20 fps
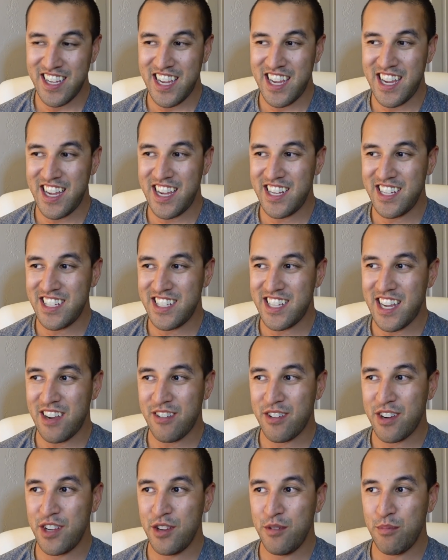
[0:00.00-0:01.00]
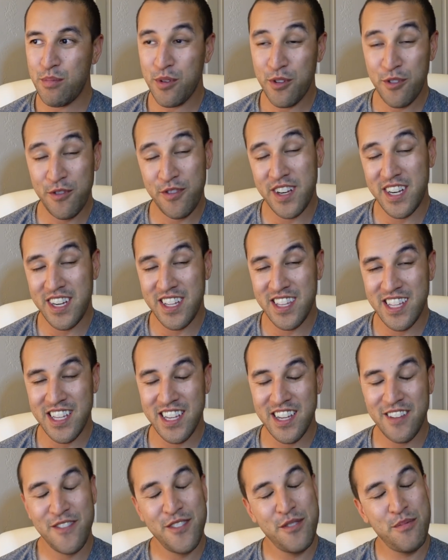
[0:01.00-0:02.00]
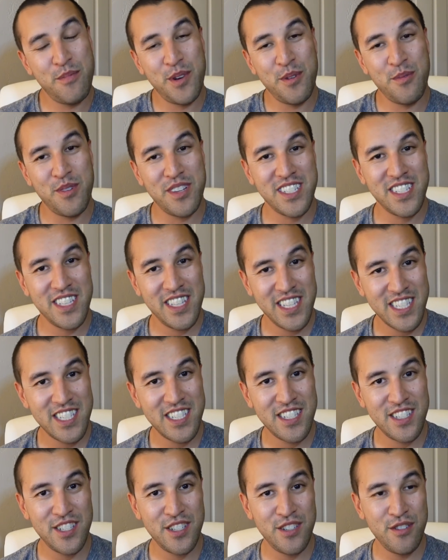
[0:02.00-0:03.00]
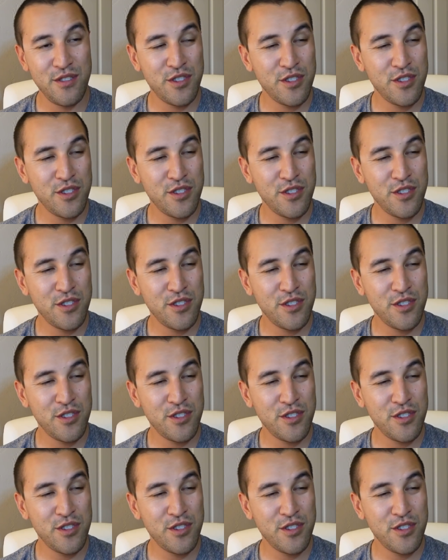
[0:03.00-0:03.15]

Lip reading: and how can you prove anything if nobody wants to listen to you?